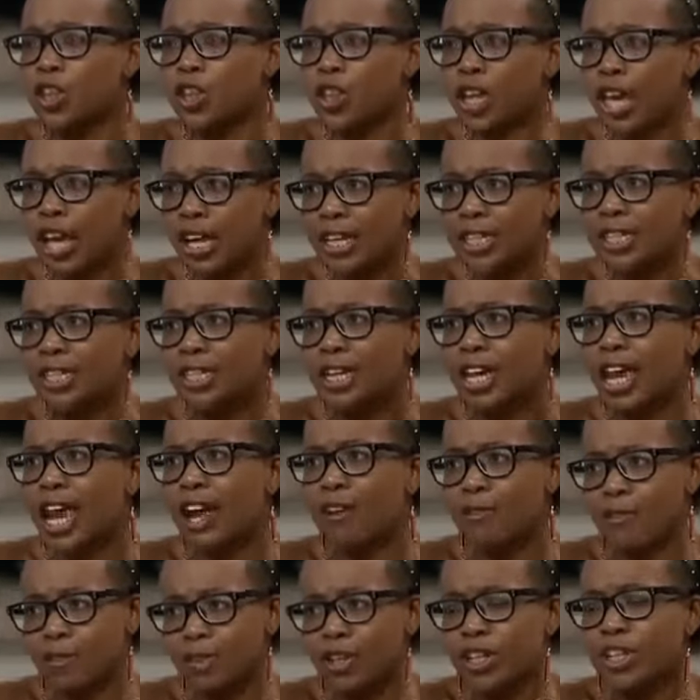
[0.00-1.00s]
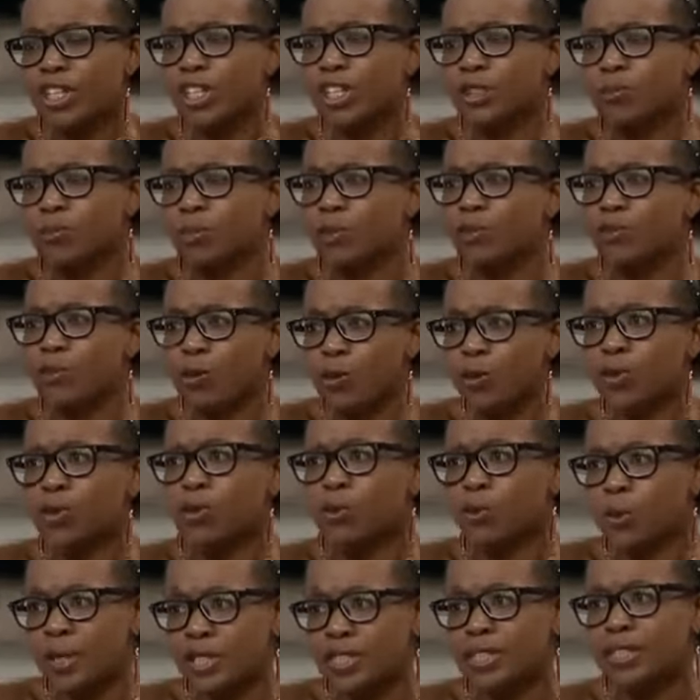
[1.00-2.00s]
that Africans before
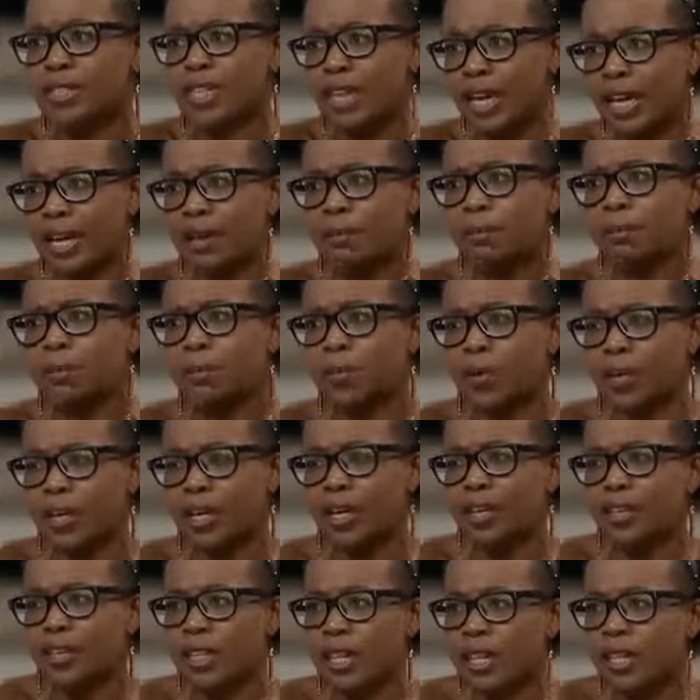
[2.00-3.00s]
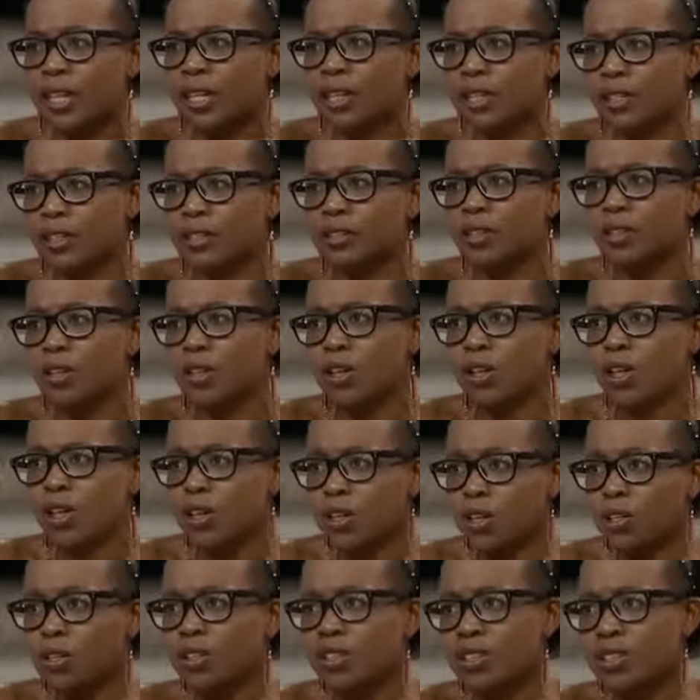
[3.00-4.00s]
the West came were in their little
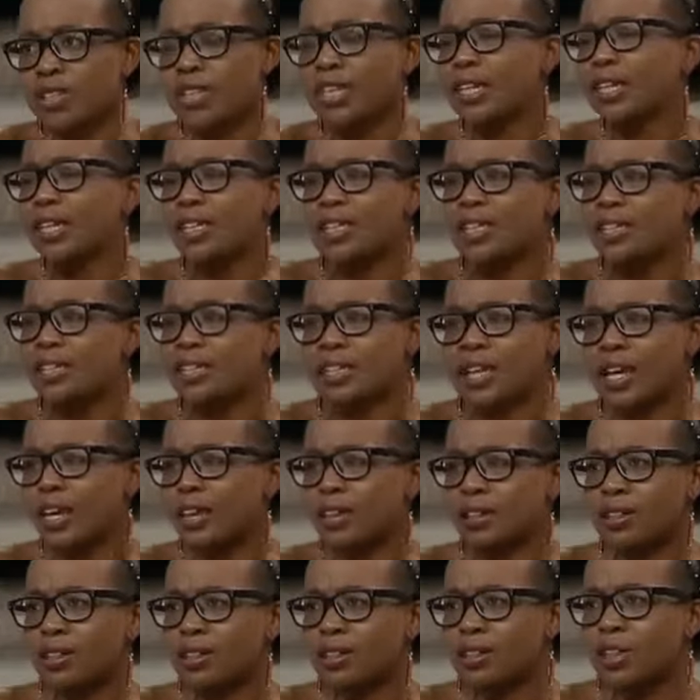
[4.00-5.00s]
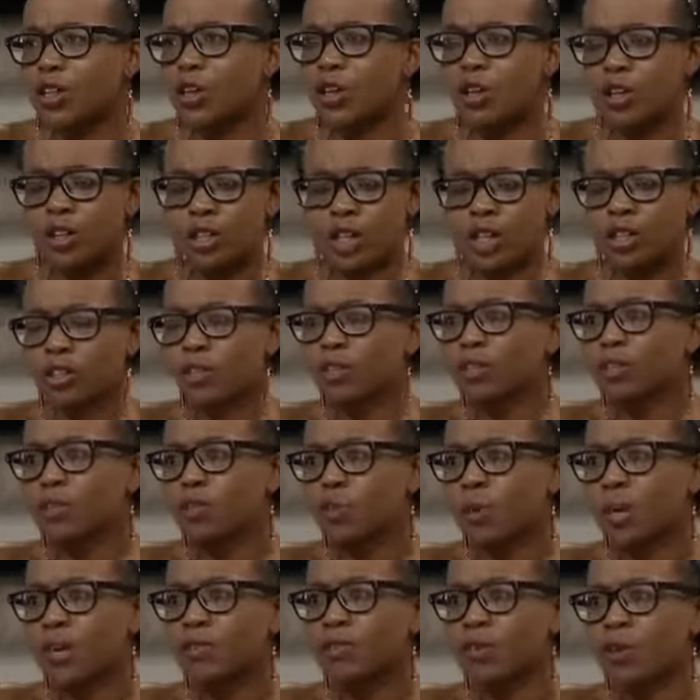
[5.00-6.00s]
skins, and little
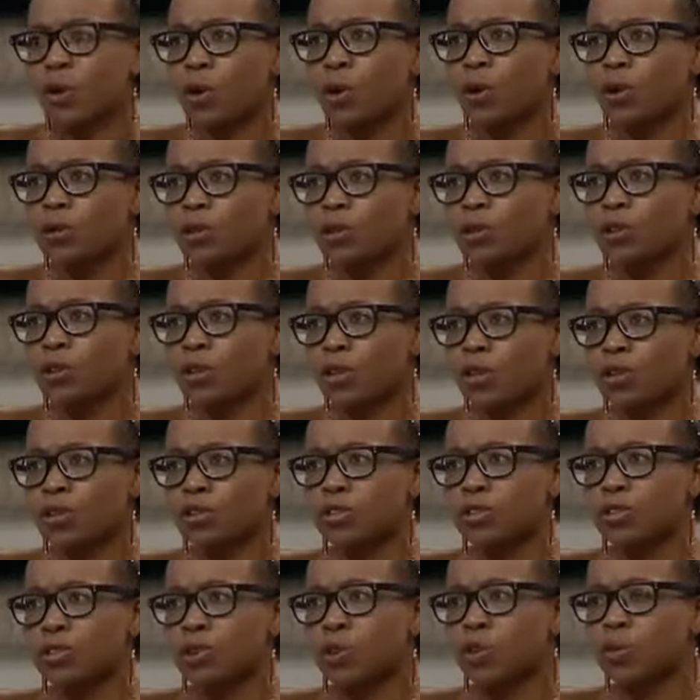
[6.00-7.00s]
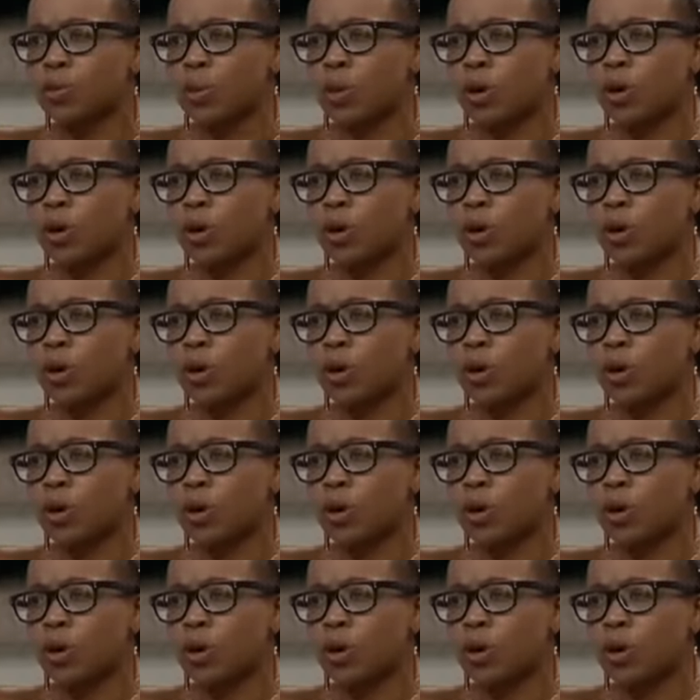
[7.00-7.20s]
12-year-old girls could